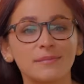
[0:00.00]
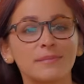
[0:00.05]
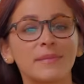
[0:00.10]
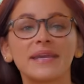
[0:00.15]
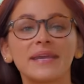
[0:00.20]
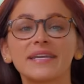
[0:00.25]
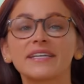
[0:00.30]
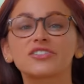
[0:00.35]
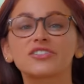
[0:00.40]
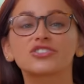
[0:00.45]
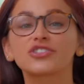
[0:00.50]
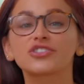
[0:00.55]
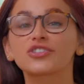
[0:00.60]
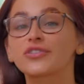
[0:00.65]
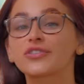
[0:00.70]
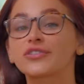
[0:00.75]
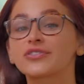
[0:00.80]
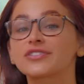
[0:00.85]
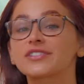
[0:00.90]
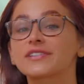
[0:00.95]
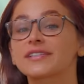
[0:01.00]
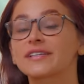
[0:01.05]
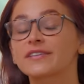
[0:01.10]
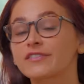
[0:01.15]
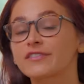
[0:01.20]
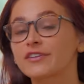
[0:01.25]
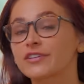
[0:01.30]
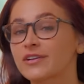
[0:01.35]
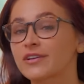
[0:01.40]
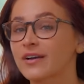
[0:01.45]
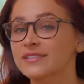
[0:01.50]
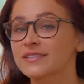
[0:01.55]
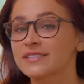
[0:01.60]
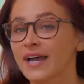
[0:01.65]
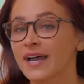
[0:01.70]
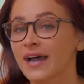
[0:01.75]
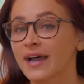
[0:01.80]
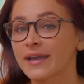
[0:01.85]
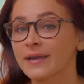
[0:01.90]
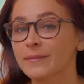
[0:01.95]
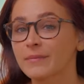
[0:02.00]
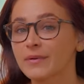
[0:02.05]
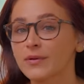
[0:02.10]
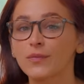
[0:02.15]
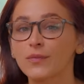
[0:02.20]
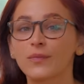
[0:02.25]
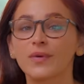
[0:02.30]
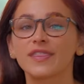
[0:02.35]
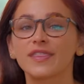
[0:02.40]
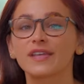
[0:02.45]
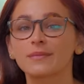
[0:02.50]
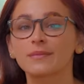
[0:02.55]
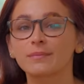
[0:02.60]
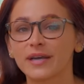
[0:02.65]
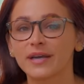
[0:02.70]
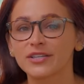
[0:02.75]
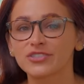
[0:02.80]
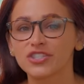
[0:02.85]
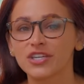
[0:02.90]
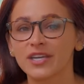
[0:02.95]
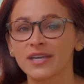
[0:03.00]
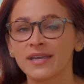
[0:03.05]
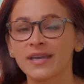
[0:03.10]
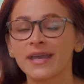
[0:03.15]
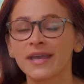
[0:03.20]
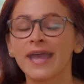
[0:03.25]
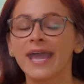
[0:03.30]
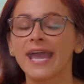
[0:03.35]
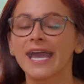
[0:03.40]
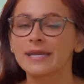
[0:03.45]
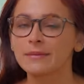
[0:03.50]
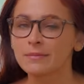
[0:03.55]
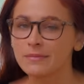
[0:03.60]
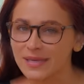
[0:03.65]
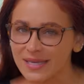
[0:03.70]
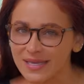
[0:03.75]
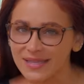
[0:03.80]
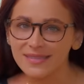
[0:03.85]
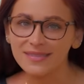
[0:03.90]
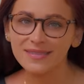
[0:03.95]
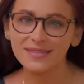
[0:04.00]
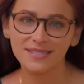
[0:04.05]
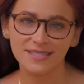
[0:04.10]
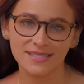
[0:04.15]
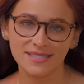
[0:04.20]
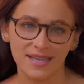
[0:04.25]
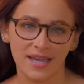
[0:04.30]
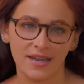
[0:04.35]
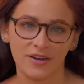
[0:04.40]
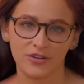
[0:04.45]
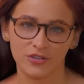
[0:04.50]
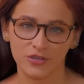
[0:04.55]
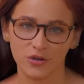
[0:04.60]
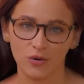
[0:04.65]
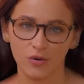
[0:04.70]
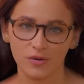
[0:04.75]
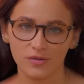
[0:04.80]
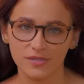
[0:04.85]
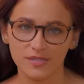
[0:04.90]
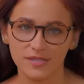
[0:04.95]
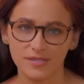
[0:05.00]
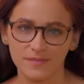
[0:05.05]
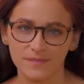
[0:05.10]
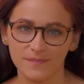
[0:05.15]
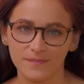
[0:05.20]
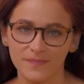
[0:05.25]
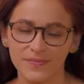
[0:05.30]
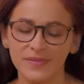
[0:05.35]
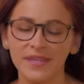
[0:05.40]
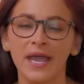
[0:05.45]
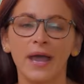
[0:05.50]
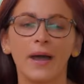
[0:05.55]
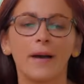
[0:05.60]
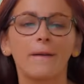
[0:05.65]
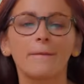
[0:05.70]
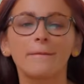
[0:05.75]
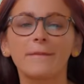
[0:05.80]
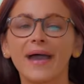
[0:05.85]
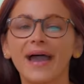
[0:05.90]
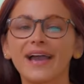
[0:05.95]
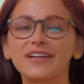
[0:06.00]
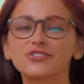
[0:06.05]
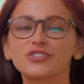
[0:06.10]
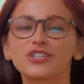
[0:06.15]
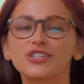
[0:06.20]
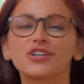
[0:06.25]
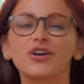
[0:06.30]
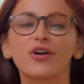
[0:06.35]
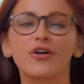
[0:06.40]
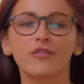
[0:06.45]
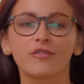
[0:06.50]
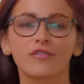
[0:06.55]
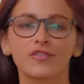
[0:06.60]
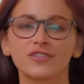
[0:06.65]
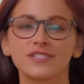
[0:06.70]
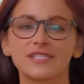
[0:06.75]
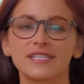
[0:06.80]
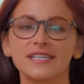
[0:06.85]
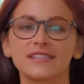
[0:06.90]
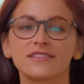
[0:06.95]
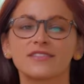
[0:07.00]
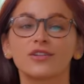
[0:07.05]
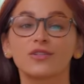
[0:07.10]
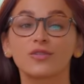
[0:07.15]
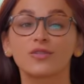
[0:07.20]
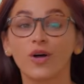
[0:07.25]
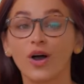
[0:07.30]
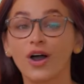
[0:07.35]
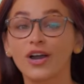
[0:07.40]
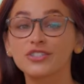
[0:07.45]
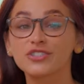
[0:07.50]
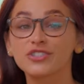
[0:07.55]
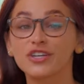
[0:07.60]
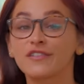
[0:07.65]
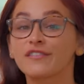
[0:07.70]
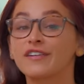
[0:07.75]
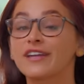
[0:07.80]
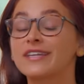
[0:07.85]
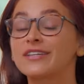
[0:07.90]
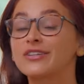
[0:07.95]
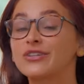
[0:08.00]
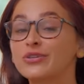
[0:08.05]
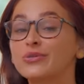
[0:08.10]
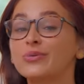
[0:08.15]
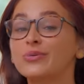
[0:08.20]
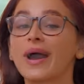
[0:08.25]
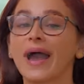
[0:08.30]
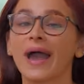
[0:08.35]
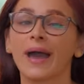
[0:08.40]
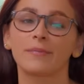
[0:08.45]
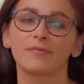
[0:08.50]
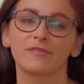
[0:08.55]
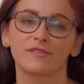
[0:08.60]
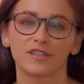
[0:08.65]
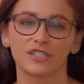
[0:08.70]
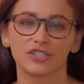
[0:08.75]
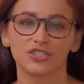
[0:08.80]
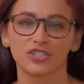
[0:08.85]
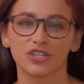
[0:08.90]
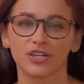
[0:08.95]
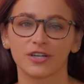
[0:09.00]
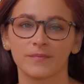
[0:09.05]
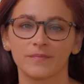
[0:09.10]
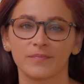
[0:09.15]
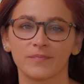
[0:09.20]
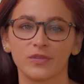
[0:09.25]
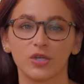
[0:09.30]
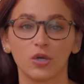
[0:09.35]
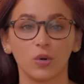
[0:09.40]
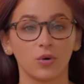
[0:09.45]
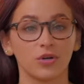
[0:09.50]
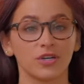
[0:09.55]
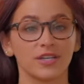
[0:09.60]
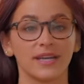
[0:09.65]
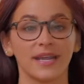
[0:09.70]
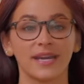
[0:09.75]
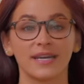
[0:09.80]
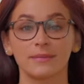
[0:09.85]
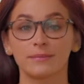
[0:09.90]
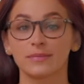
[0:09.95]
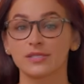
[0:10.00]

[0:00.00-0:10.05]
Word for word: making sure they're delivered on time, within budget, and meet the desired goals. Imagine overseeing the launch of a new app feature, coordinating